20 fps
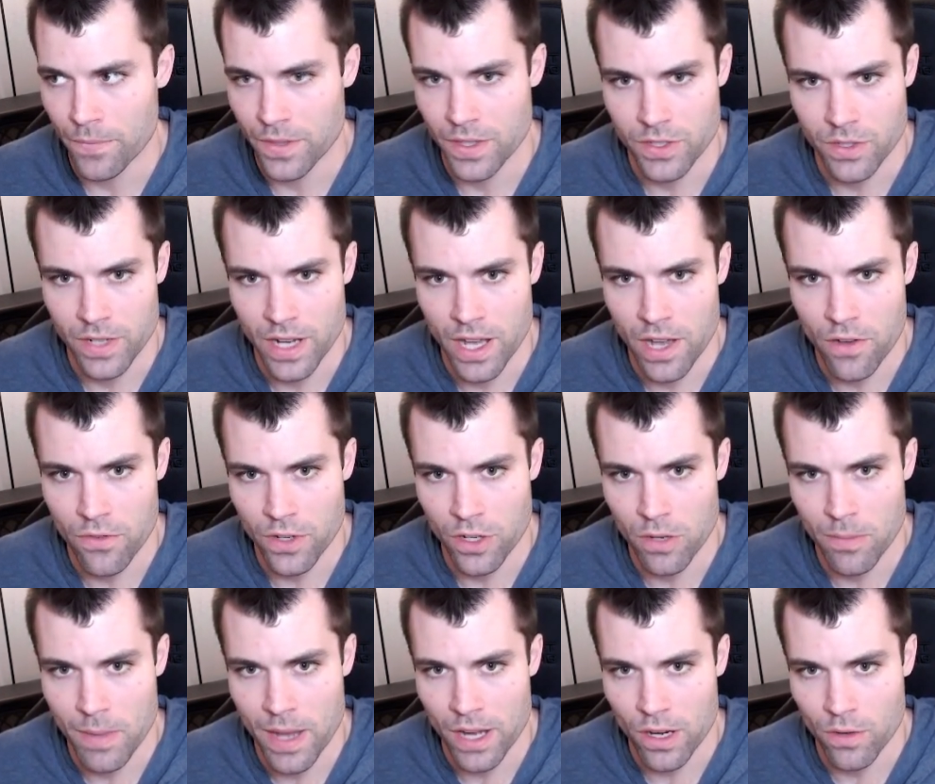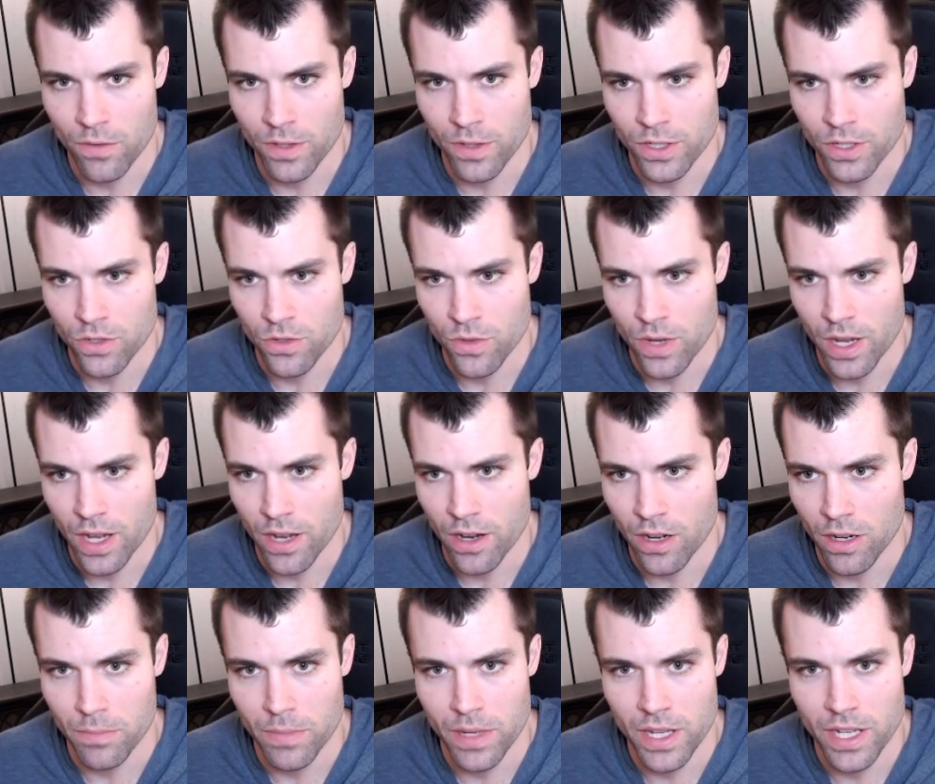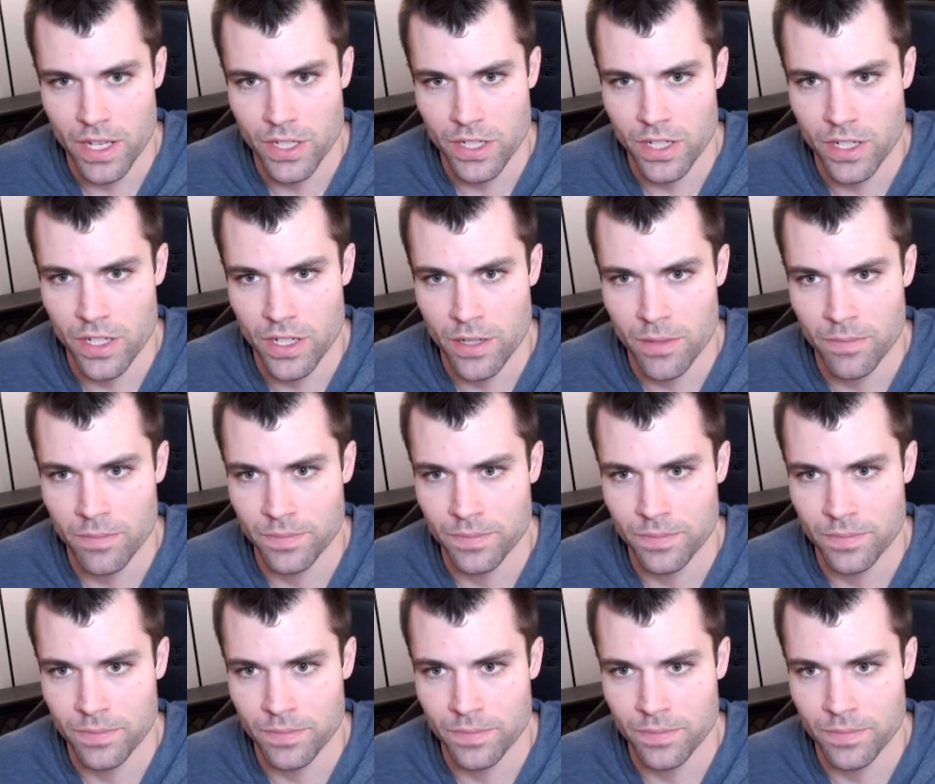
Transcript: So now if we go back over to our page here,